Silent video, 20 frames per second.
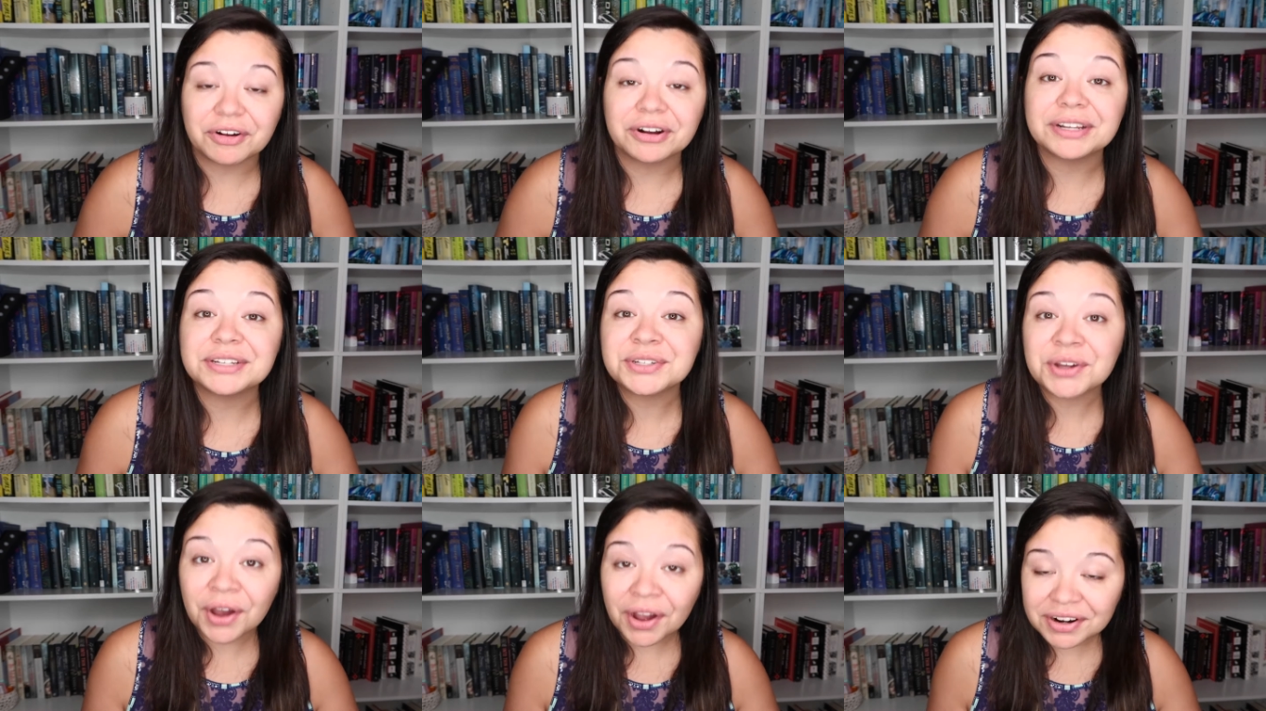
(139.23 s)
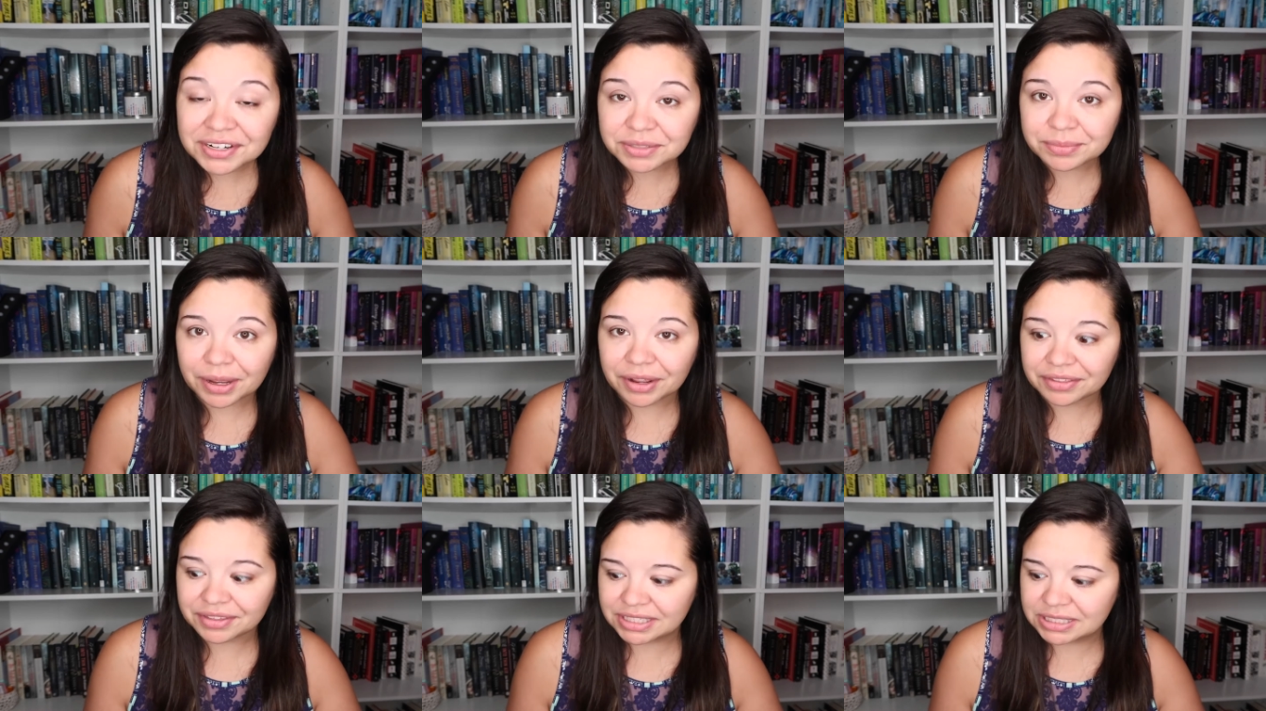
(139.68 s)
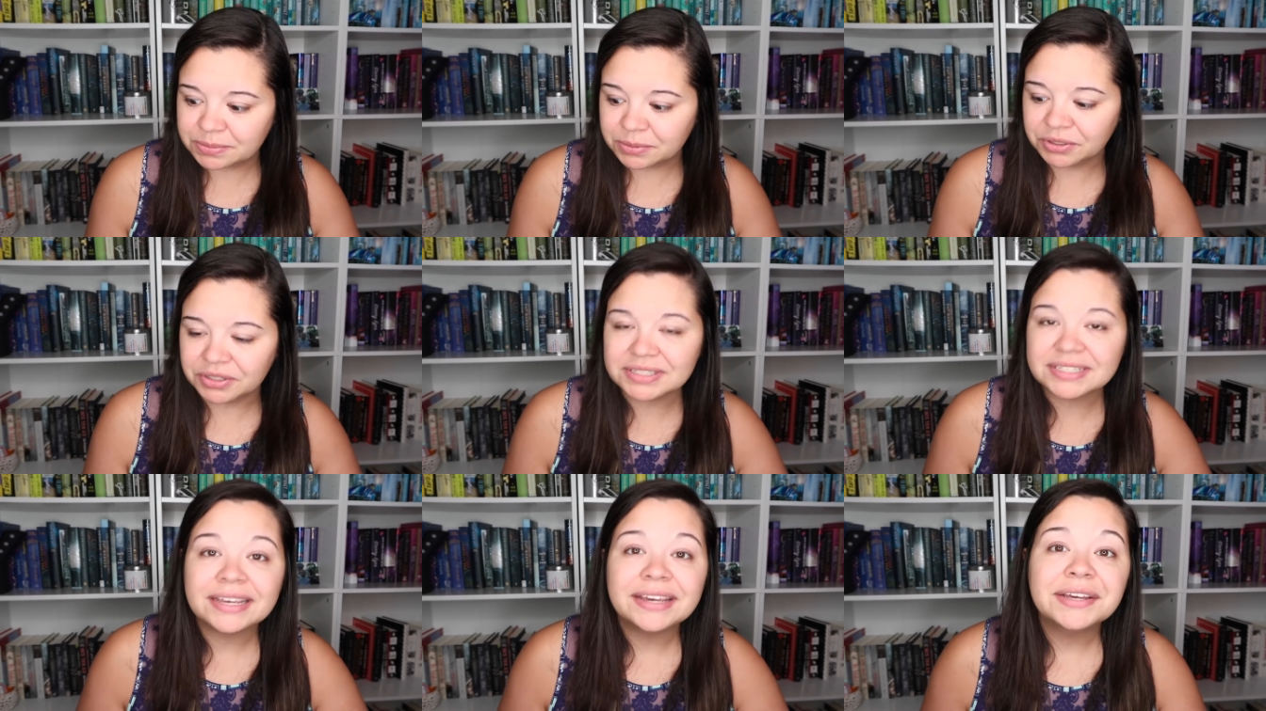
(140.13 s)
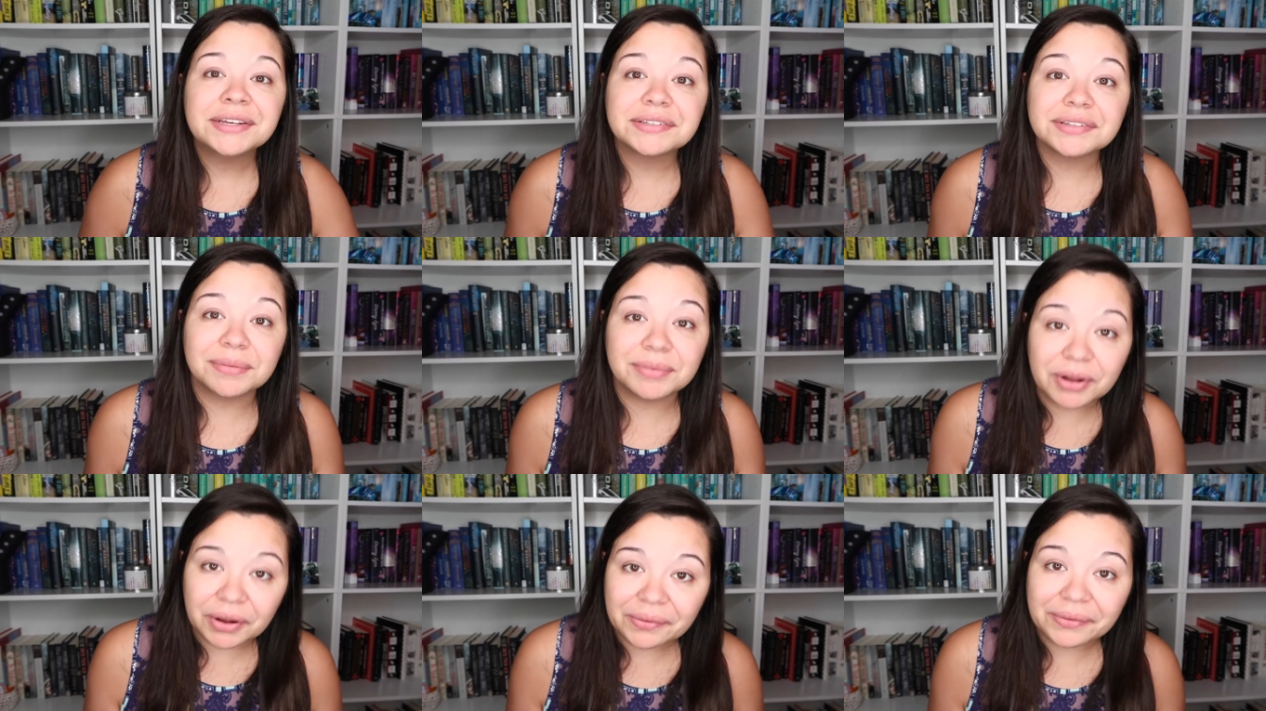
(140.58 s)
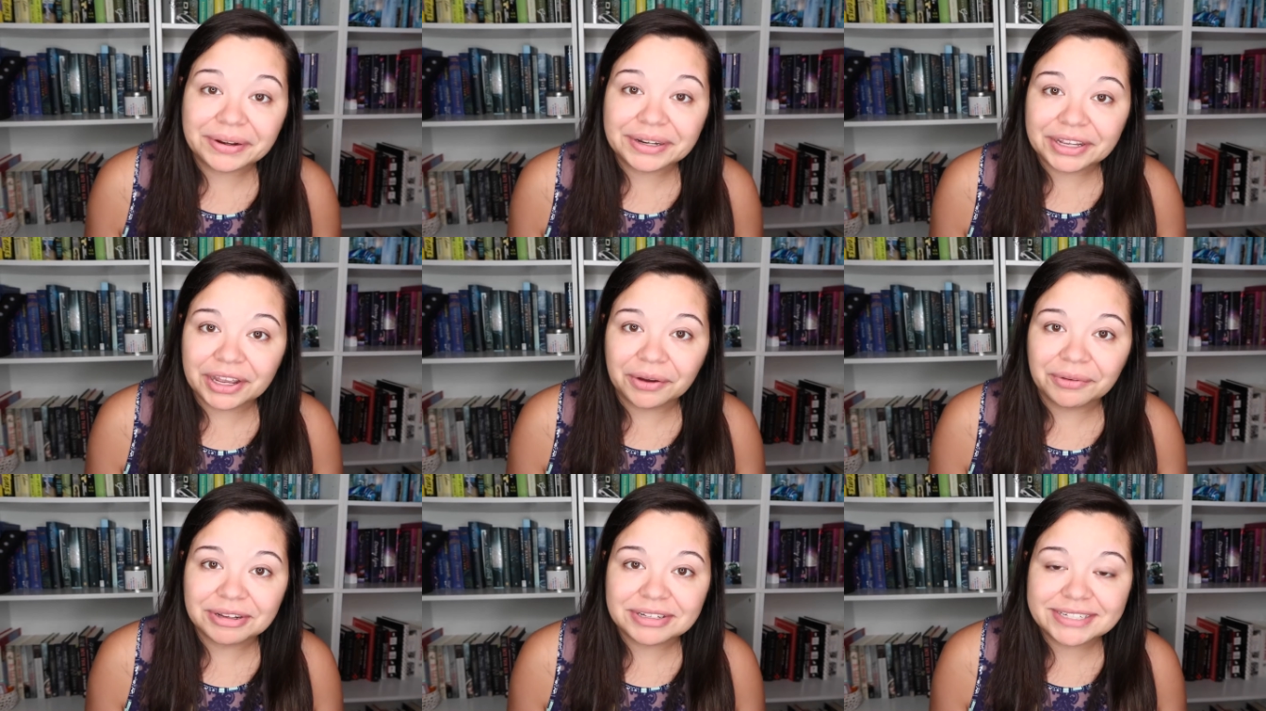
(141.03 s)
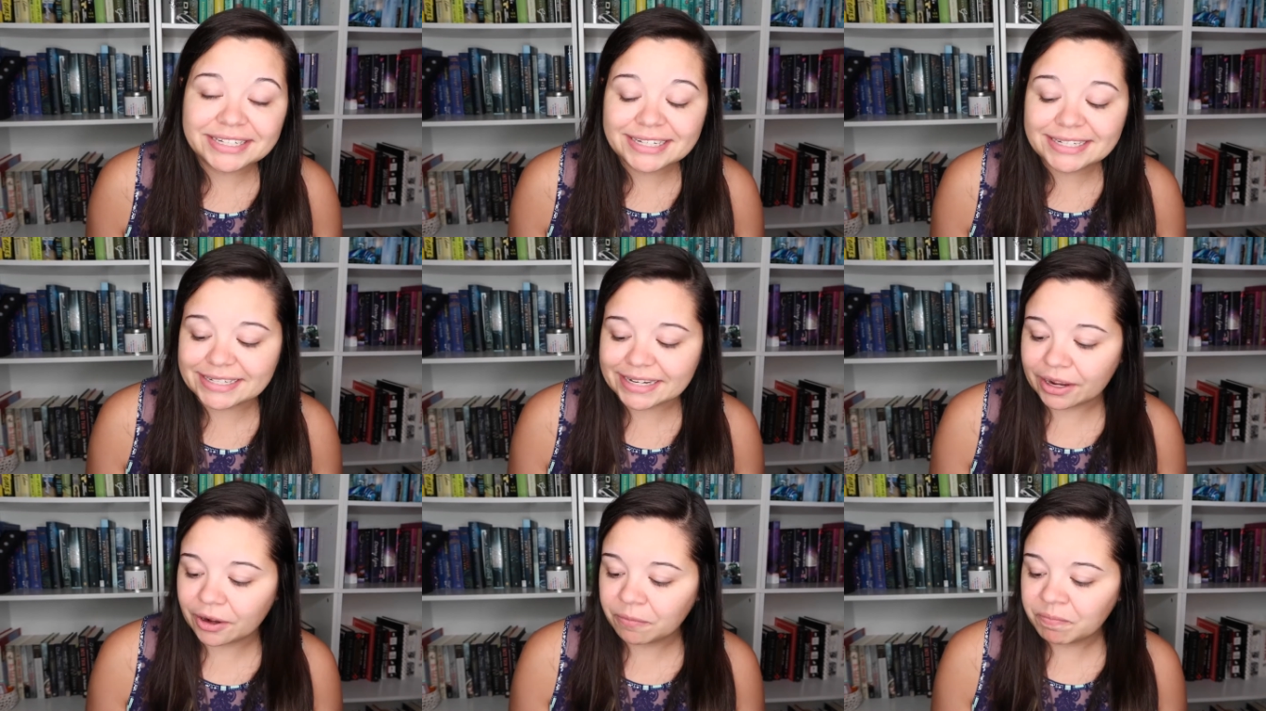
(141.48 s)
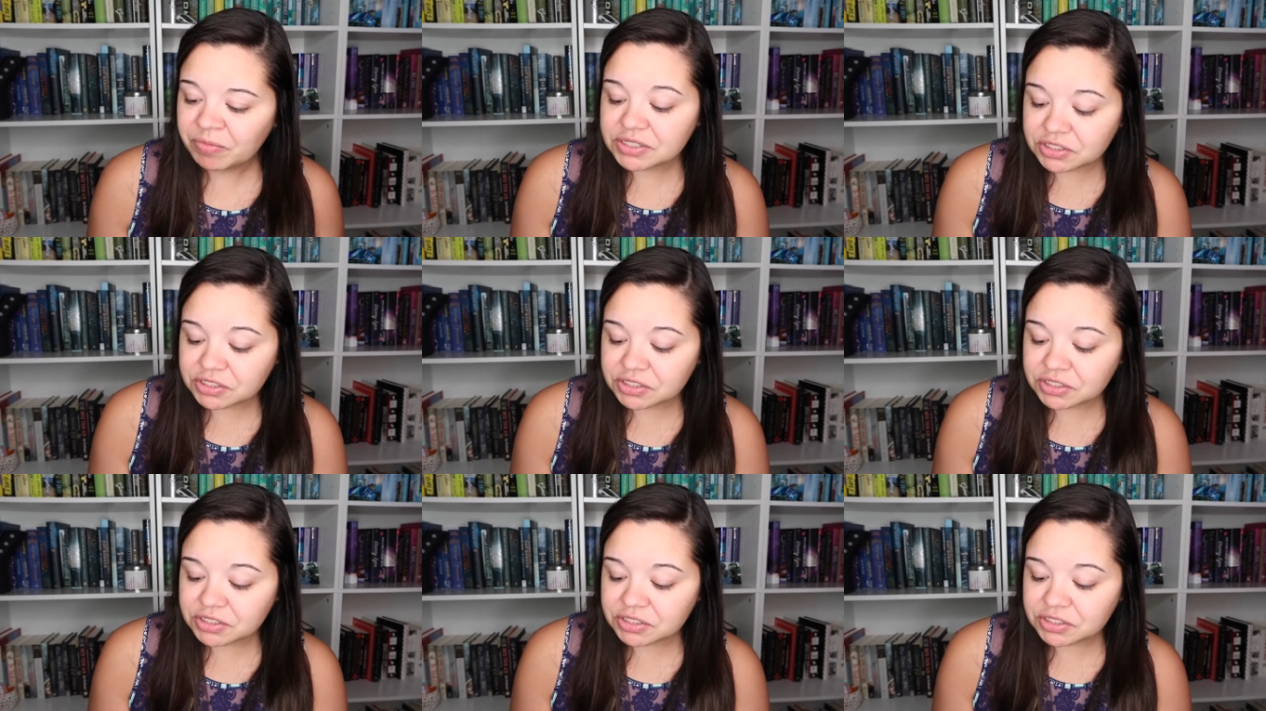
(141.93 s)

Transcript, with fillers: already talked about these books, so I'm not going to go into detail.